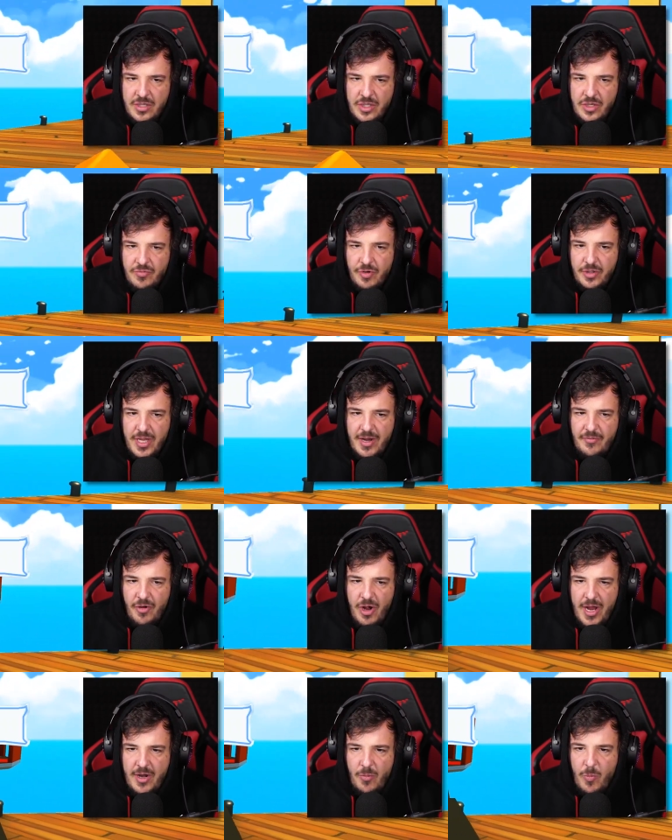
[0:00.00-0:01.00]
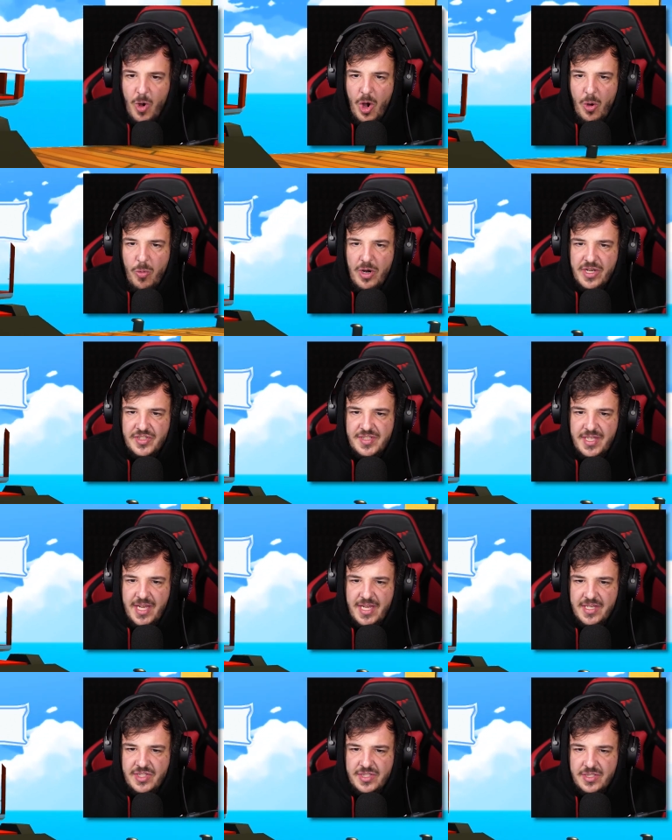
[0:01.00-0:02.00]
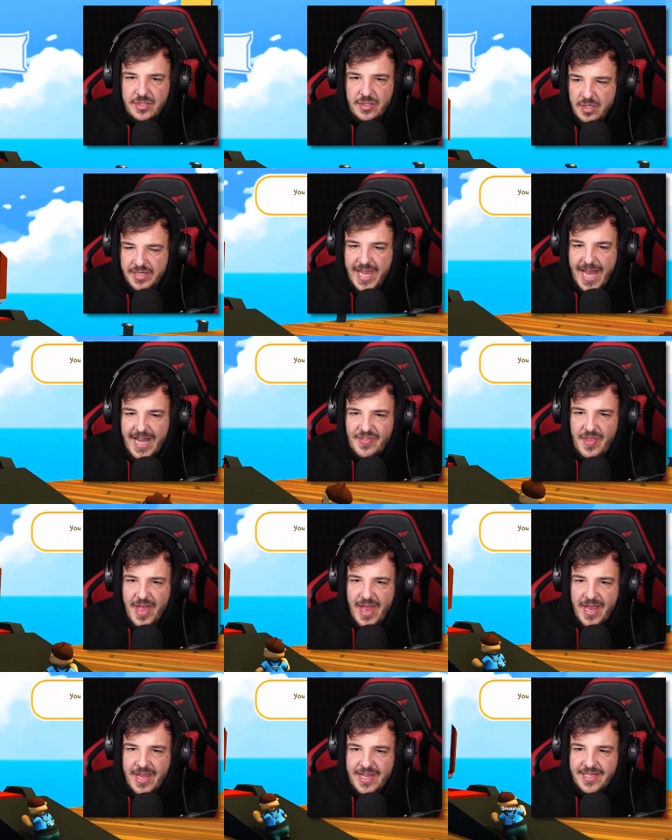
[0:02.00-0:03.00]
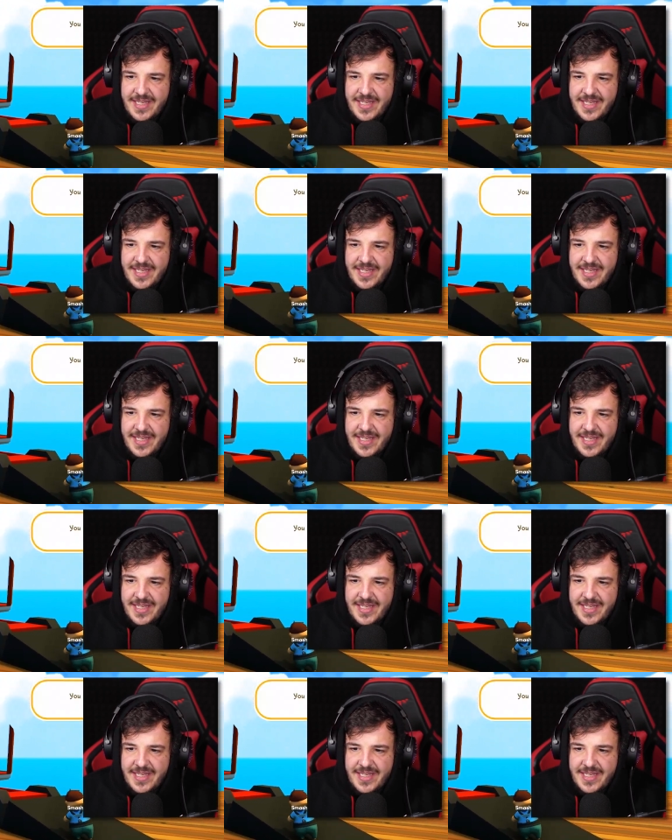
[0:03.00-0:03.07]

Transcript: You roulette ride. Whoa, what is this? Get in there.